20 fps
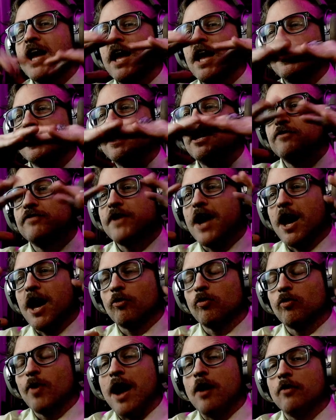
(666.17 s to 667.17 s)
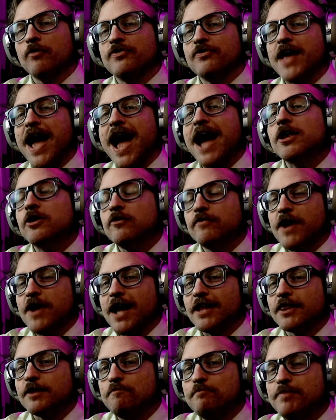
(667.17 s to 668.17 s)
And then you've got around that, you've
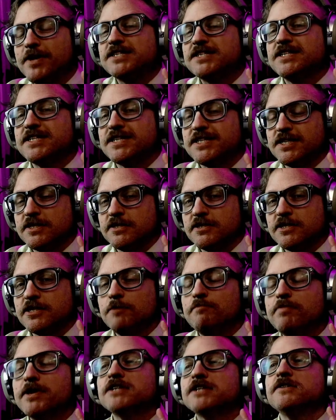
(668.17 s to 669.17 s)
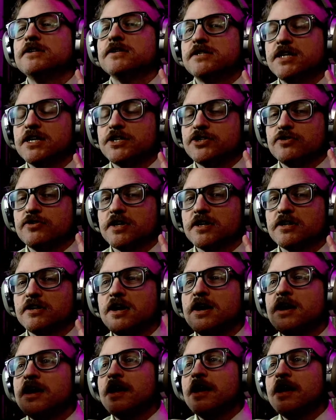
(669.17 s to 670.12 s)
got the businesses and the business district.